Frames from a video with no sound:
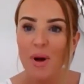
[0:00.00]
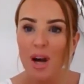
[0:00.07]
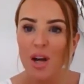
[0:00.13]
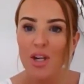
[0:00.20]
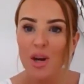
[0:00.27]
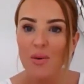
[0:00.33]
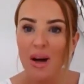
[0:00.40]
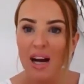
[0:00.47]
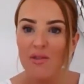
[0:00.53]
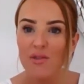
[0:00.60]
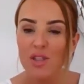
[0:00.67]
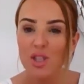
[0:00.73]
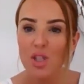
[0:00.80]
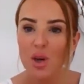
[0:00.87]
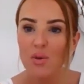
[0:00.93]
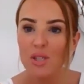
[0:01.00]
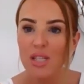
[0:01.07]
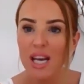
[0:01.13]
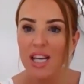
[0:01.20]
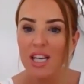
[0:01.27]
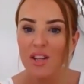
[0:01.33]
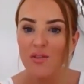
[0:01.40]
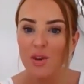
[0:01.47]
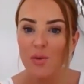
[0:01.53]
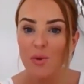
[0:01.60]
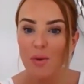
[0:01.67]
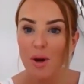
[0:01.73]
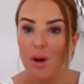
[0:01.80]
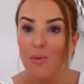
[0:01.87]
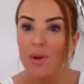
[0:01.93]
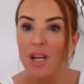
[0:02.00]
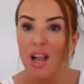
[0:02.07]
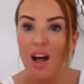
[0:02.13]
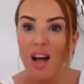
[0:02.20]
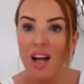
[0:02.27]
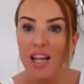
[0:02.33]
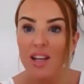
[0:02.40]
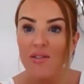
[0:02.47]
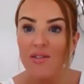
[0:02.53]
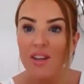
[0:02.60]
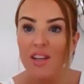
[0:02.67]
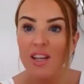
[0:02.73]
I know I haven't told any of you I'm going live.